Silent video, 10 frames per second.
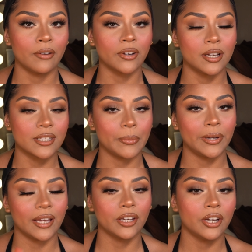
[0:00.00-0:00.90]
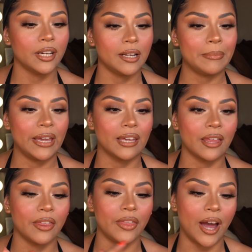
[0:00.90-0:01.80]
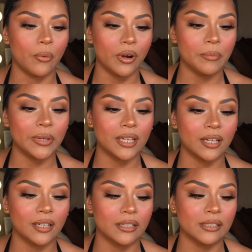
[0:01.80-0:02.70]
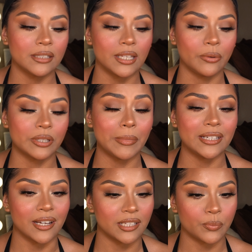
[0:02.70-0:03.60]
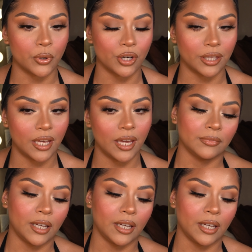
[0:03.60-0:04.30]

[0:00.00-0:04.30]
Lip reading: concert, but I couldn't make that one because it was my dad's birthday.